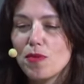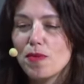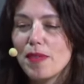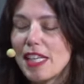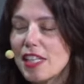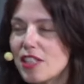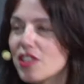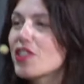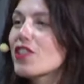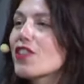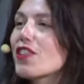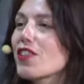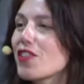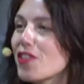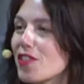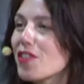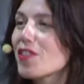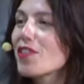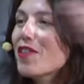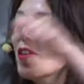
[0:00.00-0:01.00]
make a
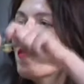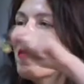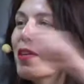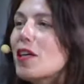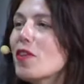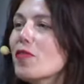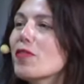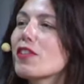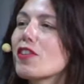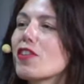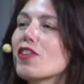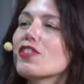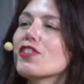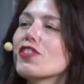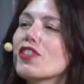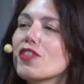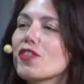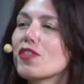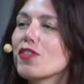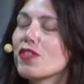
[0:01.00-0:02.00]
circle about what
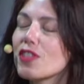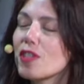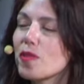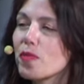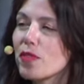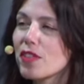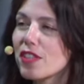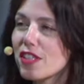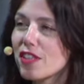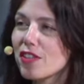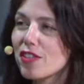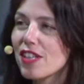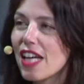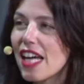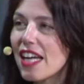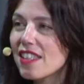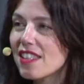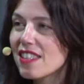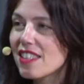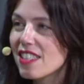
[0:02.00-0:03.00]
constitutes a political
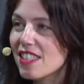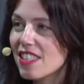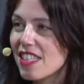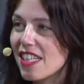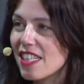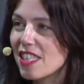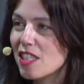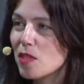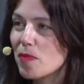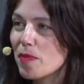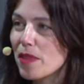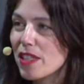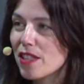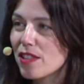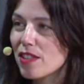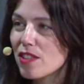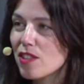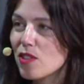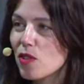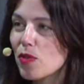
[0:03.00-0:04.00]
ad these days,
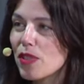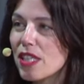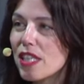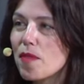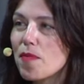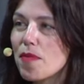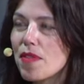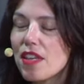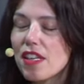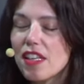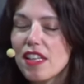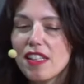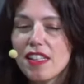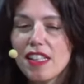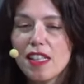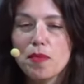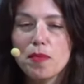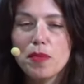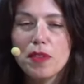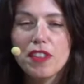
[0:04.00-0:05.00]
because we keep
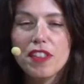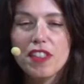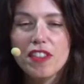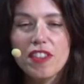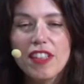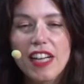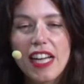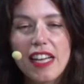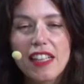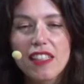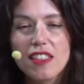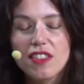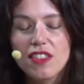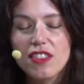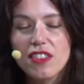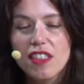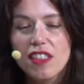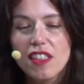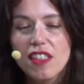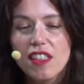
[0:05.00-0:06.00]
thinking that political
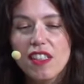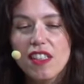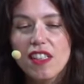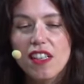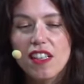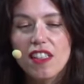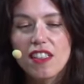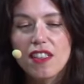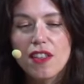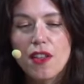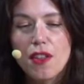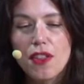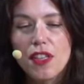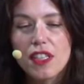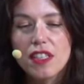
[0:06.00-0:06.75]
ads are the